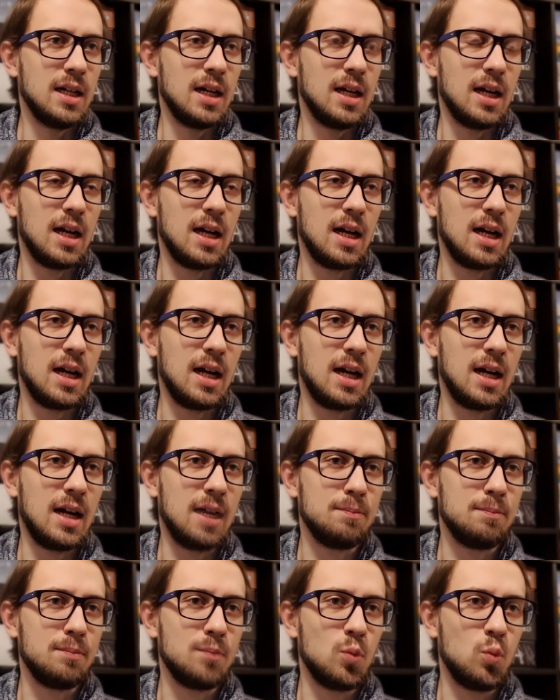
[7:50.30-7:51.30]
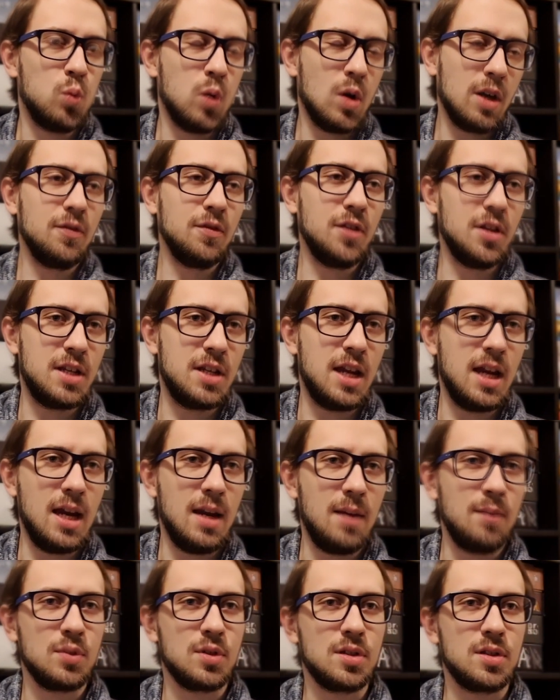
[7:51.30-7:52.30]
one of the
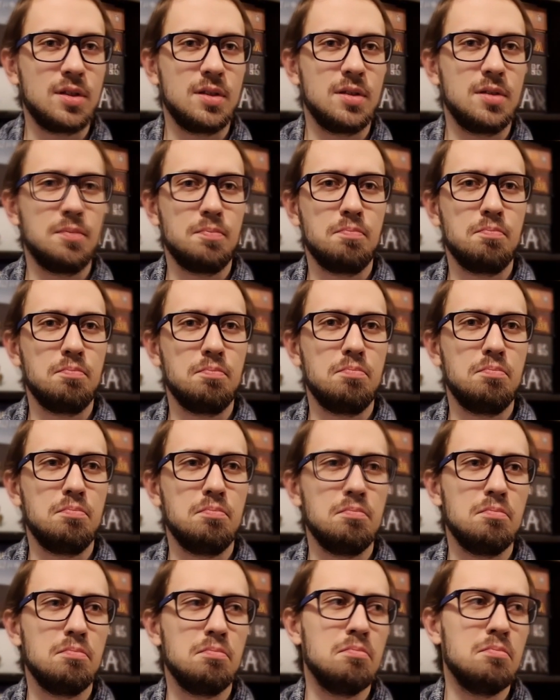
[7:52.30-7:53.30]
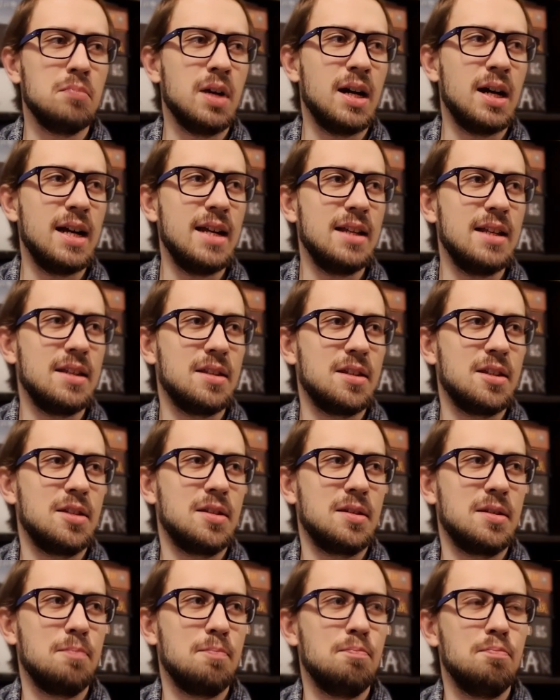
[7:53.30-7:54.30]
teams
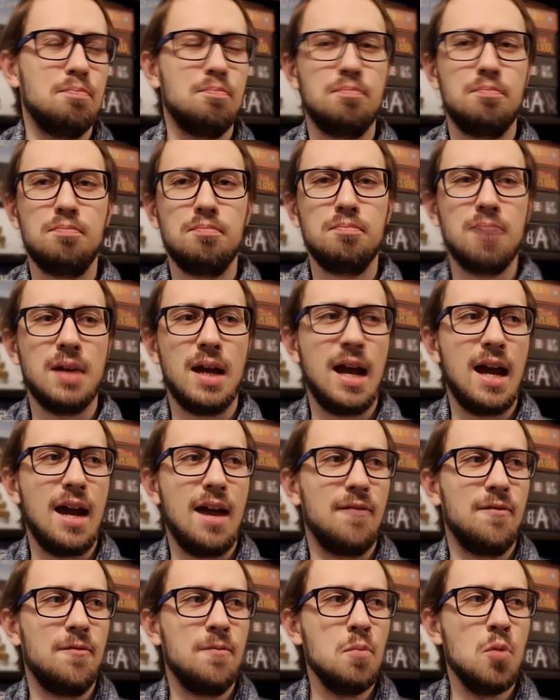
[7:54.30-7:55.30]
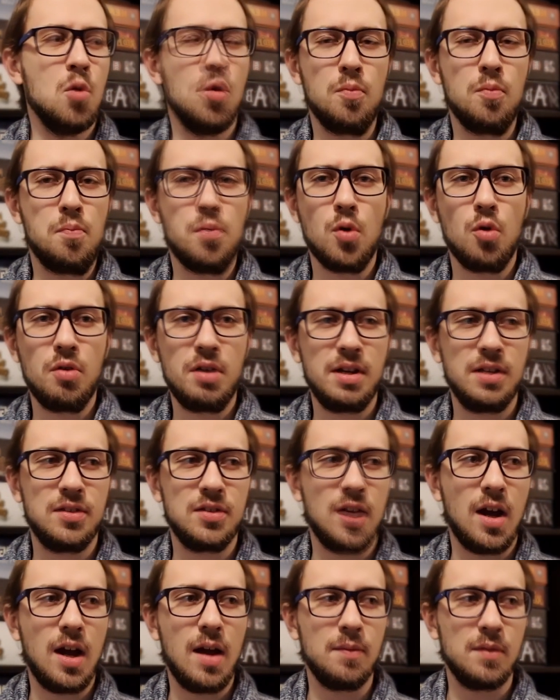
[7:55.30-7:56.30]
might have more boring
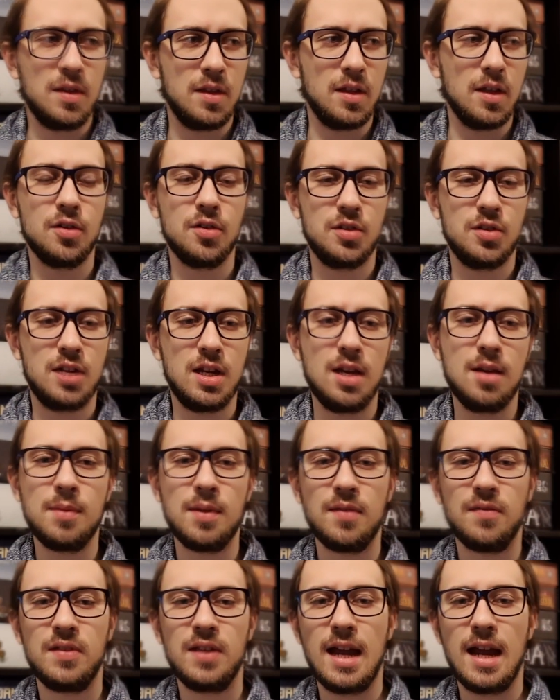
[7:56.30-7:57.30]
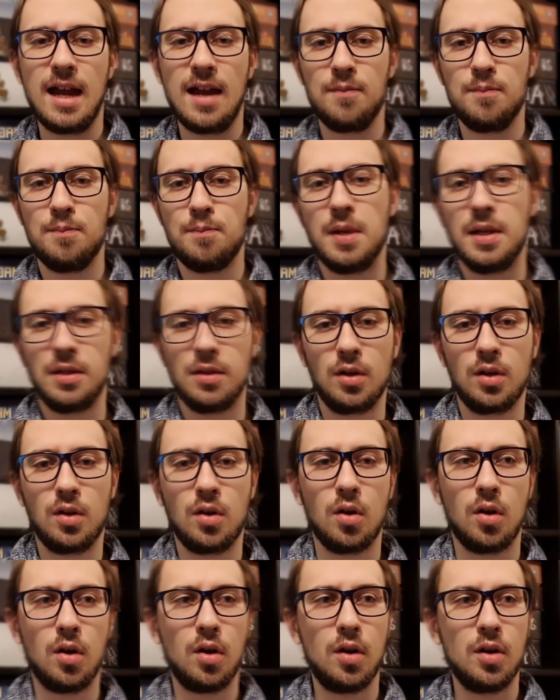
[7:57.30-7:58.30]
time than the other team if they have better
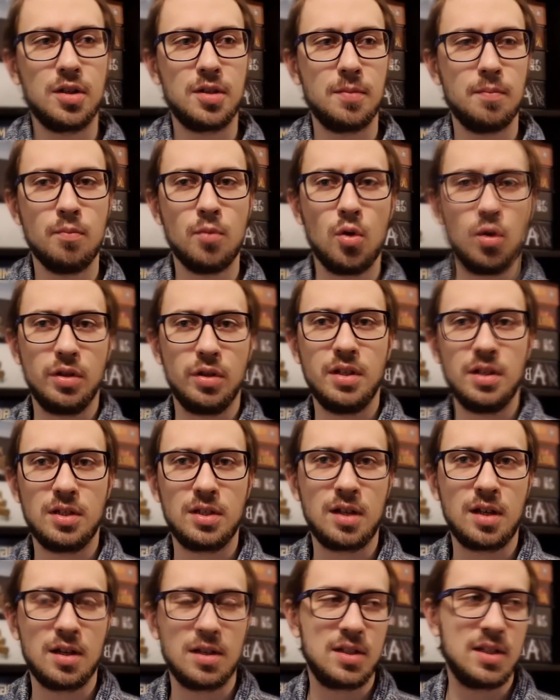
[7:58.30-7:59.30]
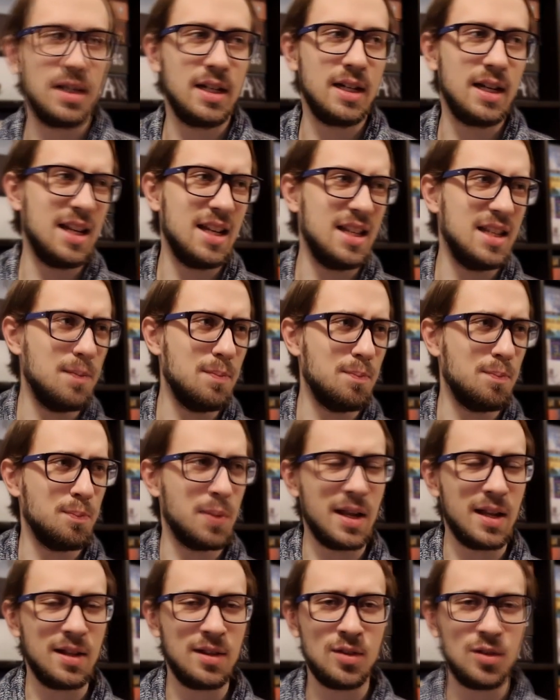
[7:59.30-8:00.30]
cards, more discussing. It
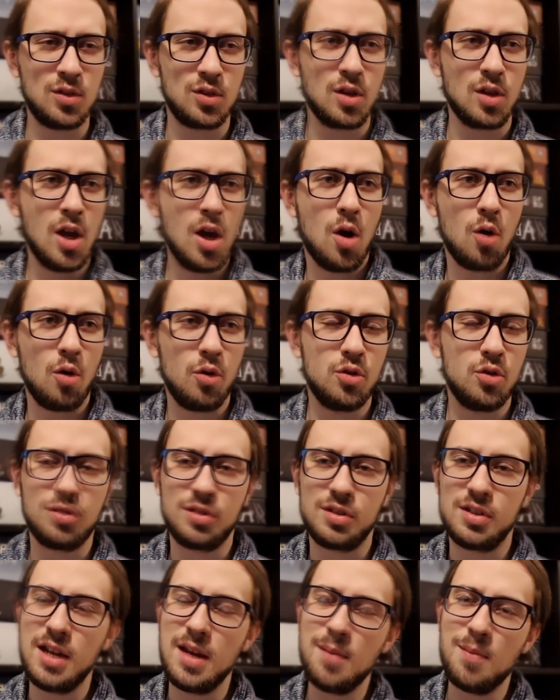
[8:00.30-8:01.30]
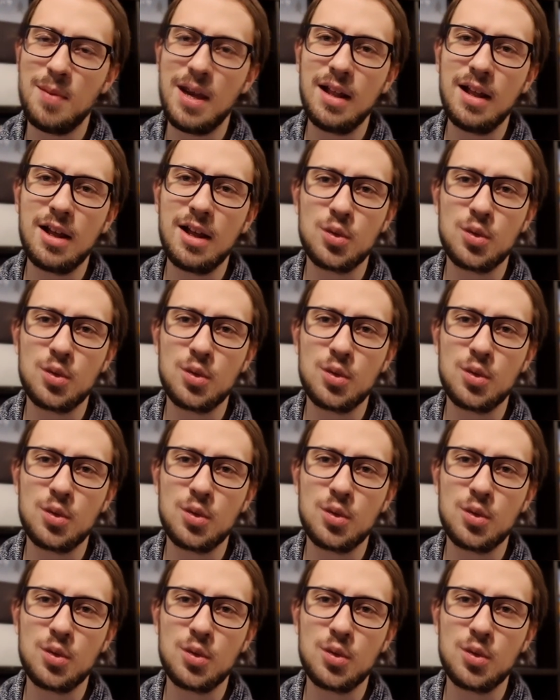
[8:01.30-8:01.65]
depends on your teammate as